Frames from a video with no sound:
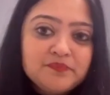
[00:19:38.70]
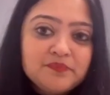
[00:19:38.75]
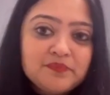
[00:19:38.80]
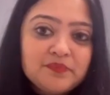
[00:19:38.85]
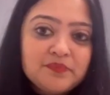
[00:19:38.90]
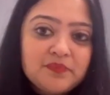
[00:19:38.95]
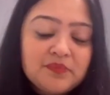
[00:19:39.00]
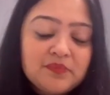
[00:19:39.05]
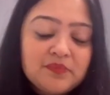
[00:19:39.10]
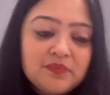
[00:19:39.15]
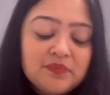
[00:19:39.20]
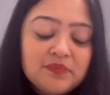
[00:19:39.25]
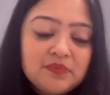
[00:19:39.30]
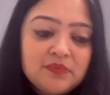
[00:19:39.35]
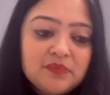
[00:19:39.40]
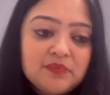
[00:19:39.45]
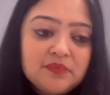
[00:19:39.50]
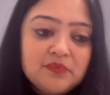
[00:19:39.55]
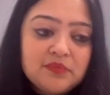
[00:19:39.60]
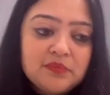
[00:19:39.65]

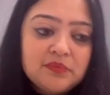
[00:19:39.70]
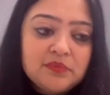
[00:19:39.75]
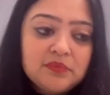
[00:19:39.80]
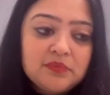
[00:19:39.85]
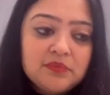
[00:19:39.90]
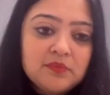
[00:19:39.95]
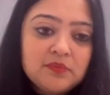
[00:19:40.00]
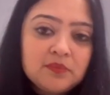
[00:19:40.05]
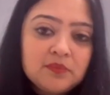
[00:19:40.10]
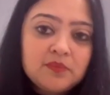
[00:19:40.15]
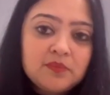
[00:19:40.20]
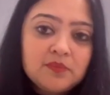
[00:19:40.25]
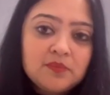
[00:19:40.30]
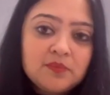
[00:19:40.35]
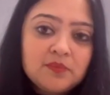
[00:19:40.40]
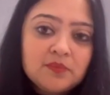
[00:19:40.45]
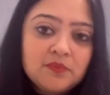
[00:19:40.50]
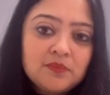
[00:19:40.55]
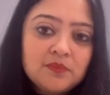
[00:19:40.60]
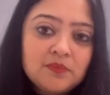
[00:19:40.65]

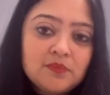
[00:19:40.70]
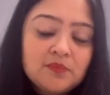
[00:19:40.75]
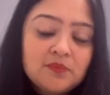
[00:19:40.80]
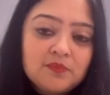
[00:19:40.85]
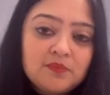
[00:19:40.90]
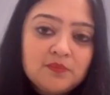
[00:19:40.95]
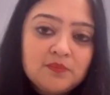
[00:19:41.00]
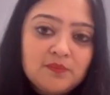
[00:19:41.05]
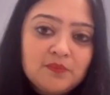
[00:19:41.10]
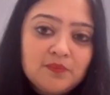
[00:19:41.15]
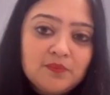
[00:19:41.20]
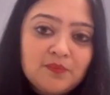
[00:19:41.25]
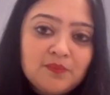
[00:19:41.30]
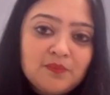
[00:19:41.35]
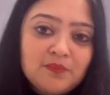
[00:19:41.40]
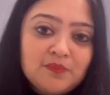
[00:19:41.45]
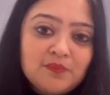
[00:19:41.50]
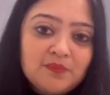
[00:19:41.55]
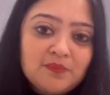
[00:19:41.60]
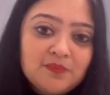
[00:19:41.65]

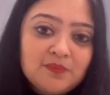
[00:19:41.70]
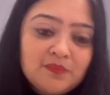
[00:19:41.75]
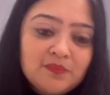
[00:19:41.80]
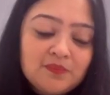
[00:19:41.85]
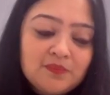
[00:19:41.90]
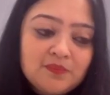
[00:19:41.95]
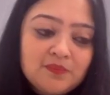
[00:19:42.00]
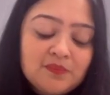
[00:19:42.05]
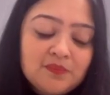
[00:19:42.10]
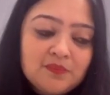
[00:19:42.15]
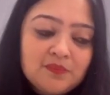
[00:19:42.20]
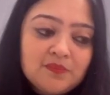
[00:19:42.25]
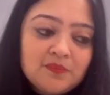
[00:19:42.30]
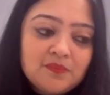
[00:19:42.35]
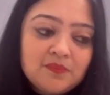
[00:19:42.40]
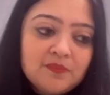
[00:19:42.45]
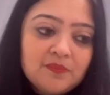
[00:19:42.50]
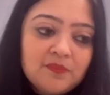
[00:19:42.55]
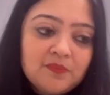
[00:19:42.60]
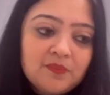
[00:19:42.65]

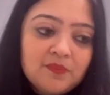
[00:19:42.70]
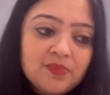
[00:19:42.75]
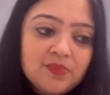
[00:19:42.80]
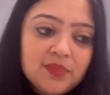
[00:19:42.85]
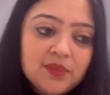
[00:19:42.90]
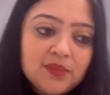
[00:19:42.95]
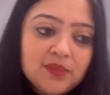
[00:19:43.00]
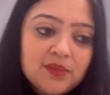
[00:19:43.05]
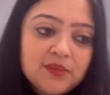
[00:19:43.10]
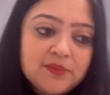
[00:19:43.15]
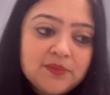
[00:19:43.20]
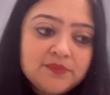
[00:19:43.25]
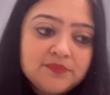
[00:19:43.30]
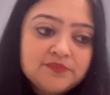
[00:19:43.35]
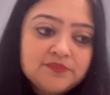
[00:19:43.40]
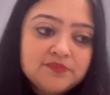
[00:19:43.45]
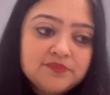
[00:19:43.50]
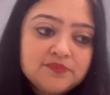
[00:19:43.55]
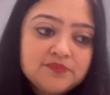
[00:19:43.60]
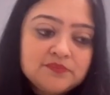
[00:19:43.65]

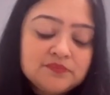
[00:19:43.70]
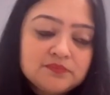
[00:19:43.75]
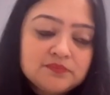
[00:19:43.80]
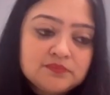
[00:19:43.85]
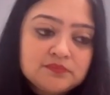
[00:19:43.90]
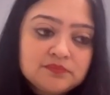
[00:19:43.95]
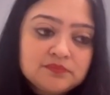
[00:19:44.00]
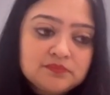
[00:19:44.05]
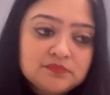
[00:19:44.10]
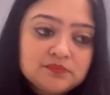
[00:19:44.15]
[no speech]